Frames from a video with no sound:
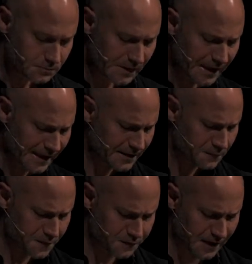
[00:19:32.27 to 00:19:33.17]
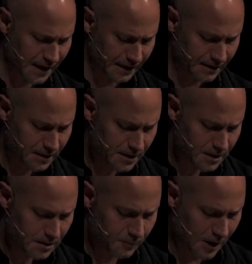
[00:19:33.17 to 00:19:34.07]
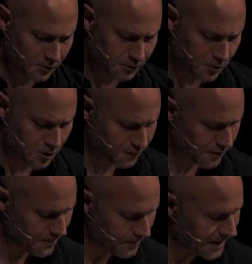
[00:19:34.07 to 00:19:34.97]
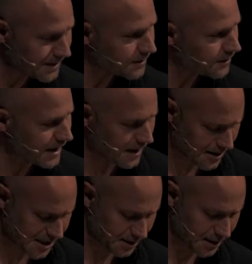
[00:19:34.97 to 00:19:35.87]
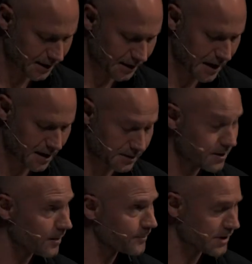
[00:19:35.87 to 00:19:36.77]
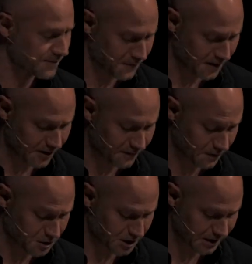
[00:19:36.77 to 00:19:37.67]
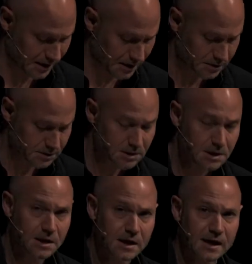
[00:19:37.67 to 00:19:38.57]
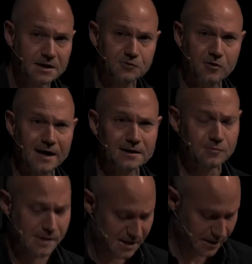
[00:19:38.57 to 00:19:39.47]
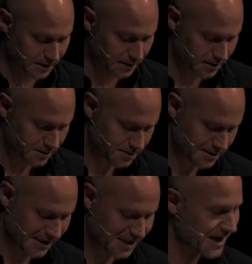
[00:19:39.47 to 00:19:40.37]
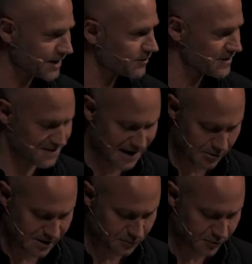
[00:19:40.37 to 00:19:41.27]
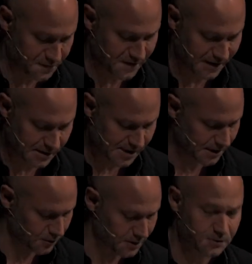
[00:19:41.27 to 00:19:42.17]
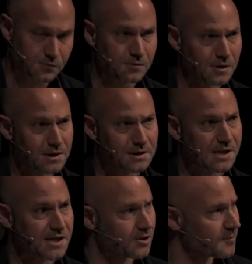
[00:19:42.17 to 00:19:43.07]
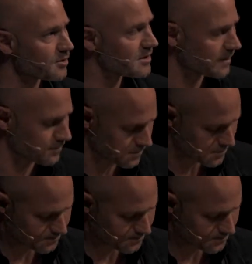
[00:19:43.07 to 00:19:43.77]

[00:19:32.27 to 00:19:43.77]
In 1859, Brown took over a military arsenal at Harper's Ferry, Virginia, and tried to steal its 100,000 rifles in order to distribute them